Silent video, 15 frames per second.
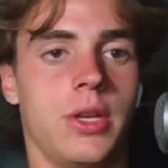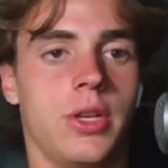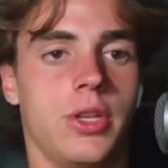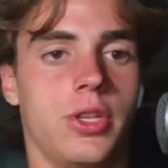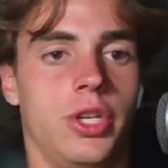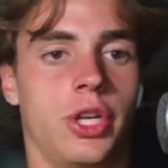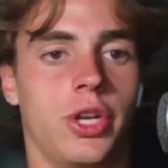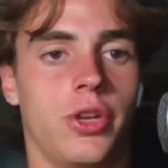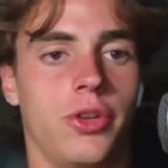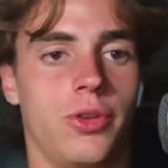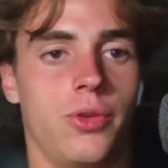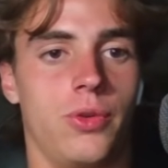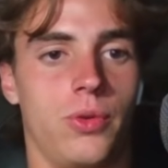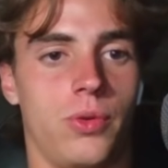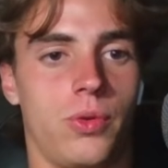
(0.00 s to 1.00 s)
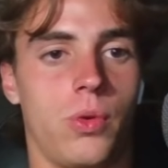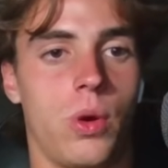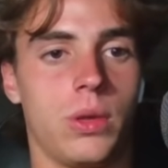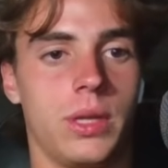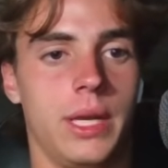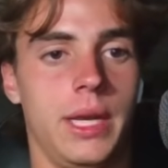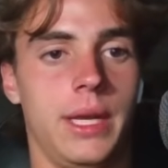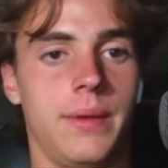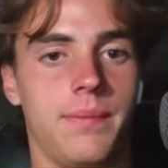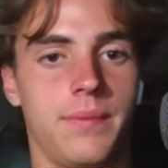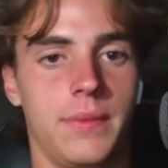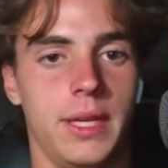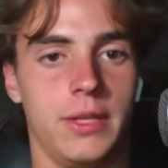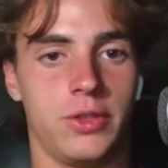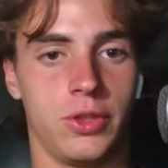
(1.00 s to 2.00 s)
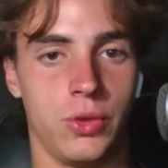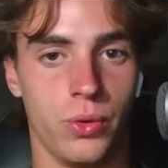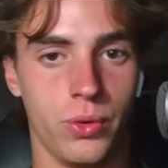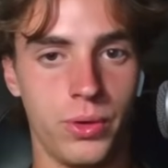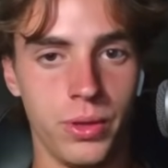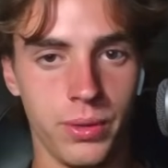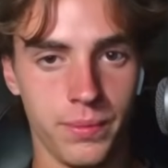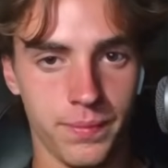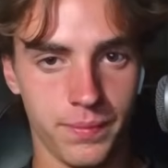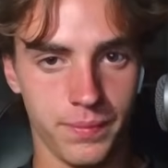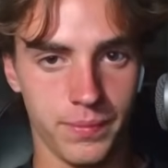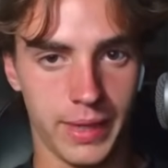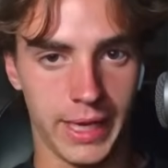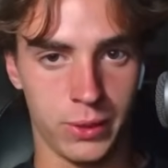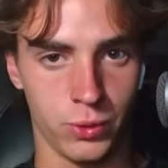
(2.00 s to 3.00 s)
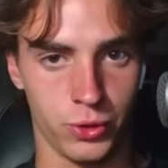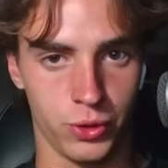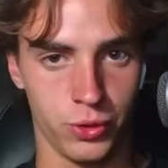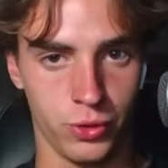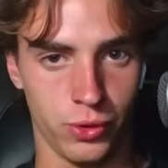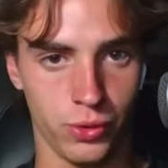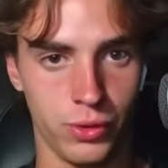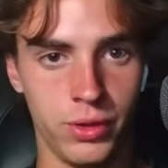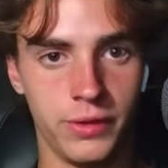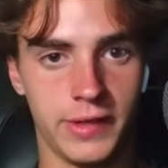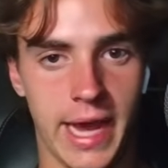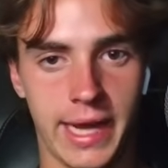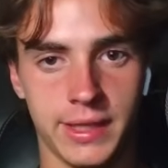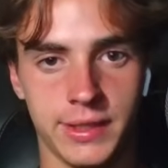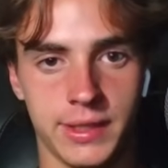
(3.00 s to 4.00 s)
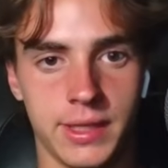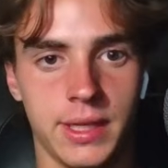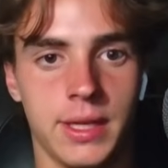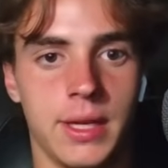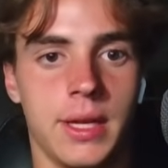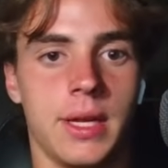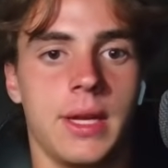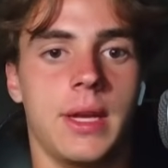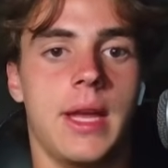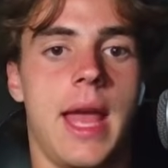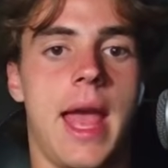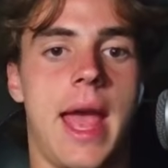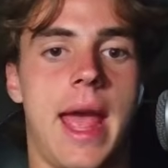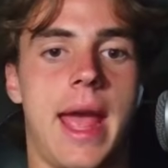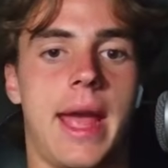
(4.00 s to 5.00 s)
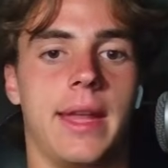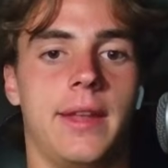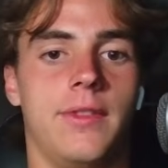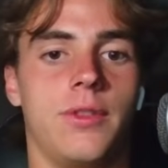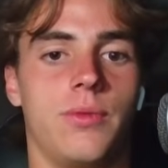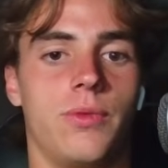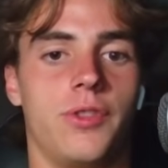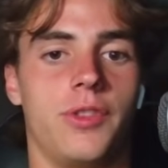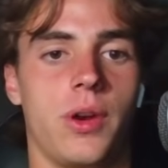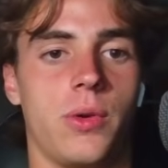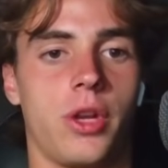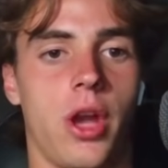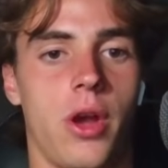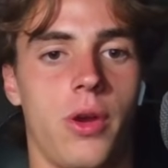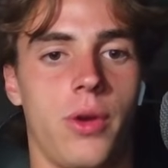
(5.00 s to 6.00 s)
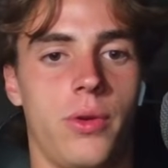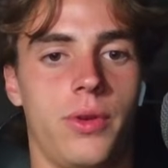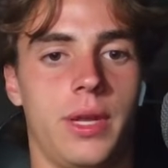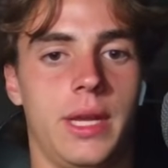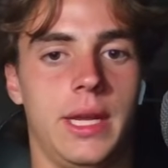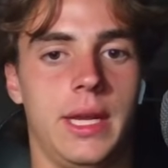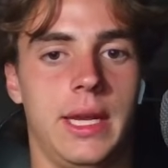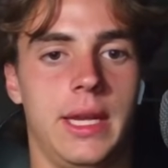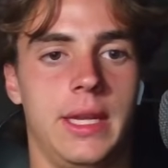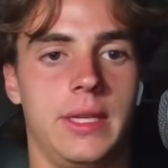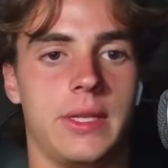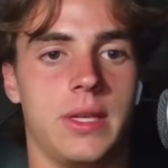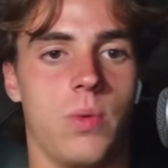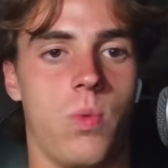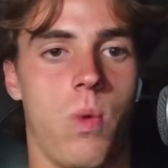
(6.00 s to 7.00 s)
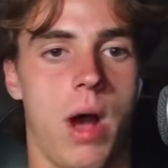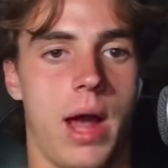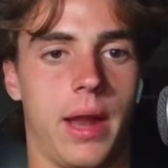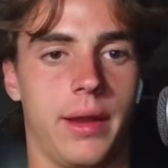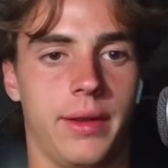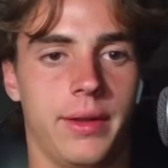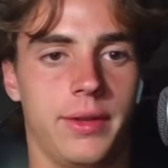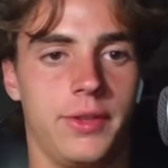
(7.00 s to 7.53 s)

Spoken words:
You're going to do quality is good equal to good text, and result code is 1.